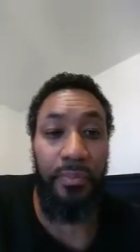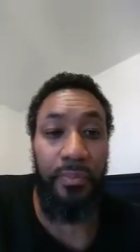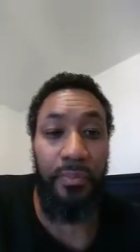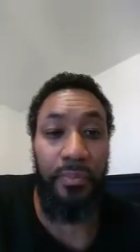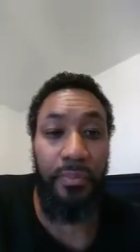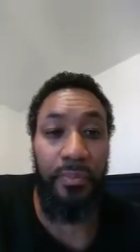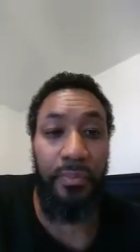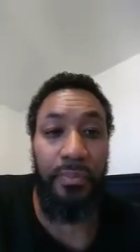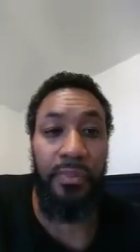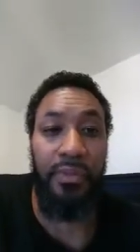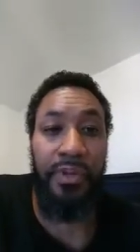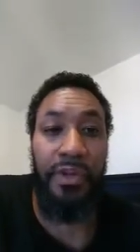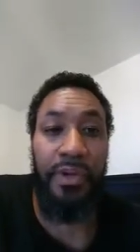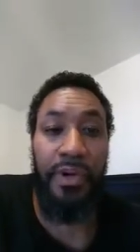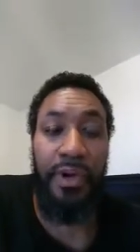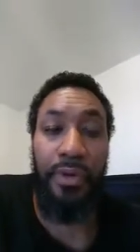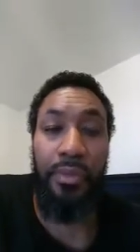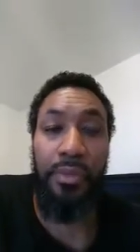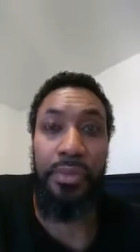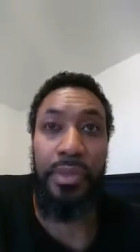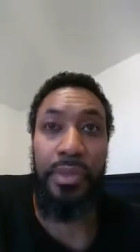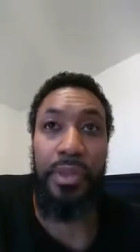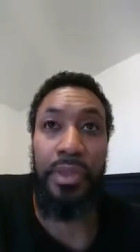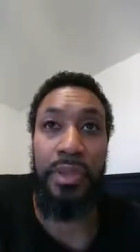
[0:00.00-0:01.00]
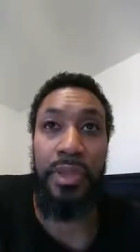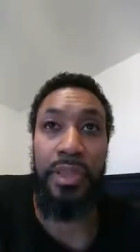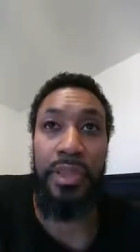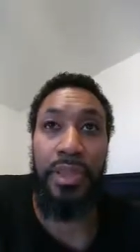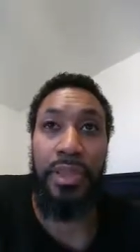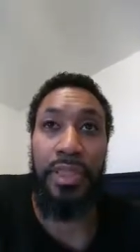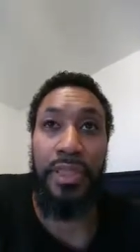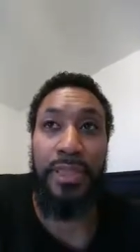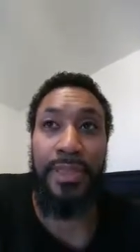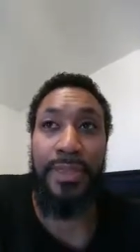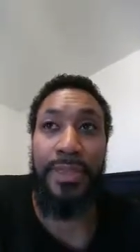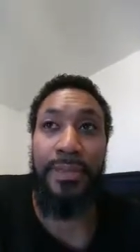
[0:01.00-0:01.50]
You know?
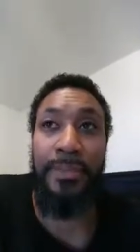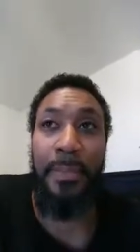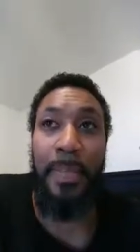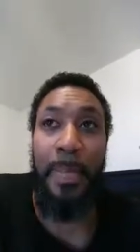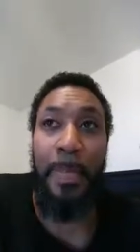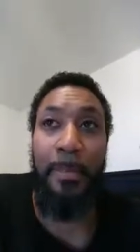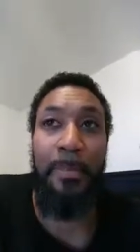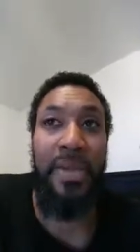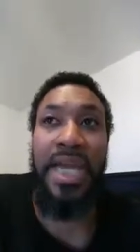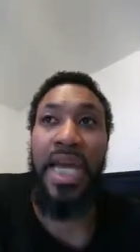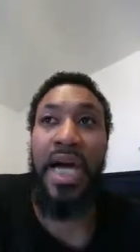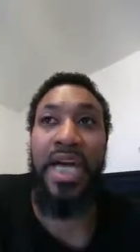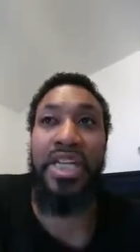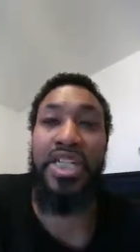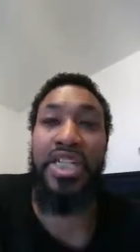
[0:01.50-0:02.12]
Because the